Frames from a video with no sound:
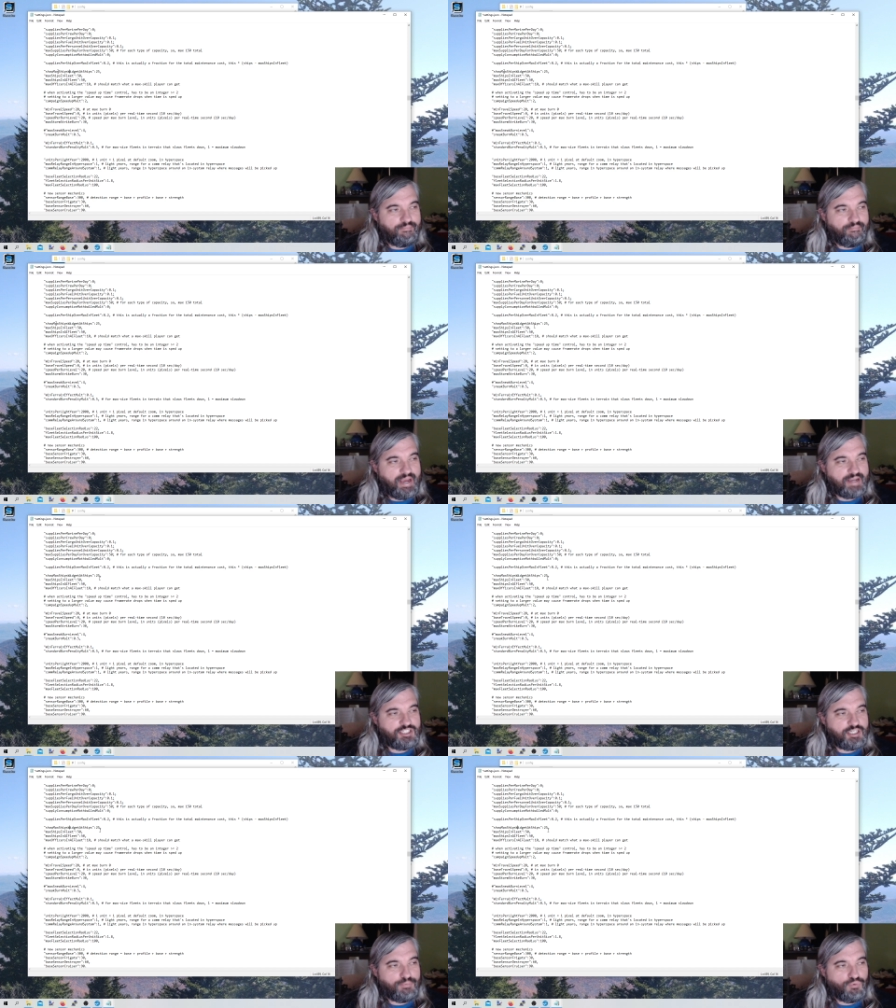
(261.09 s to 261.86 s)
max
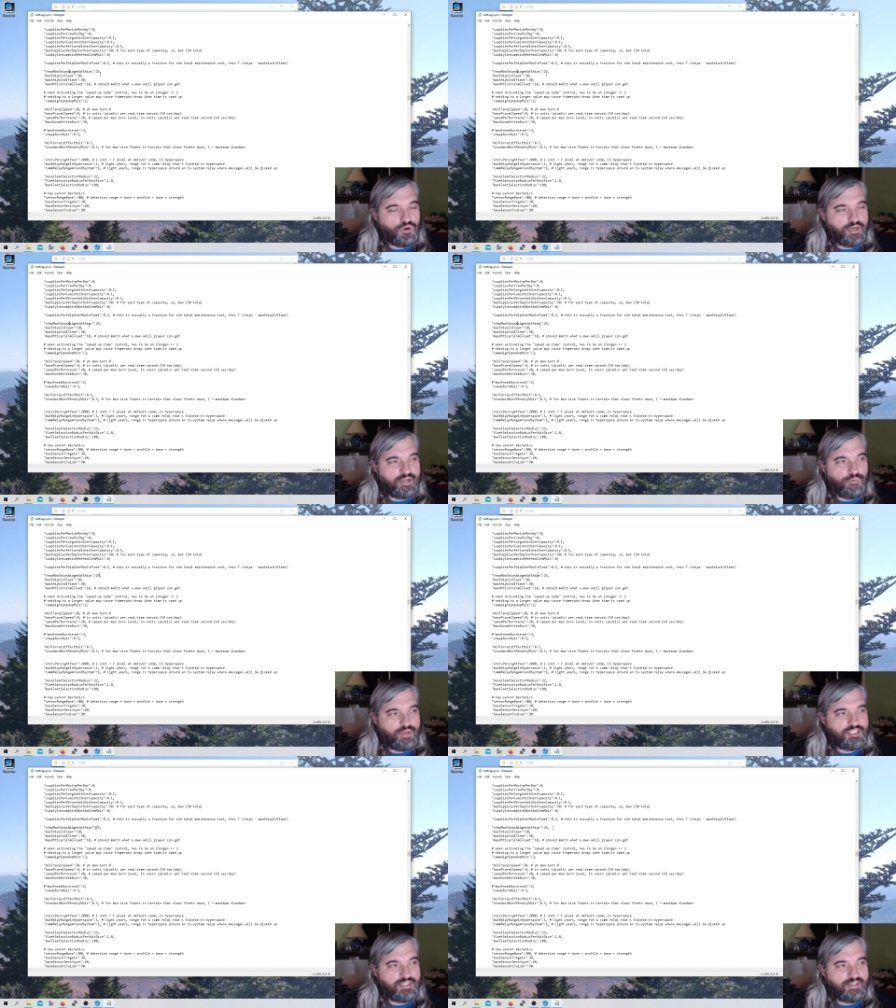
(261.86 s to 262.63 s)
ship warning
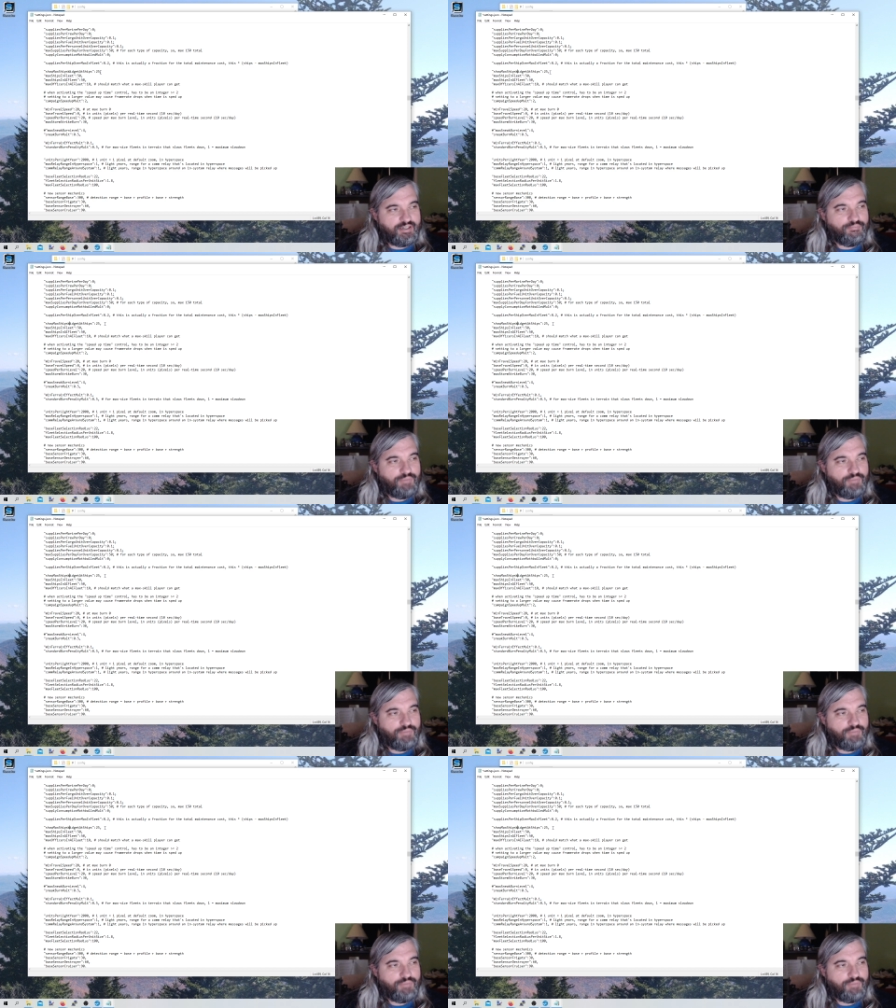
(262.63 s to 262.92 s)
widget here.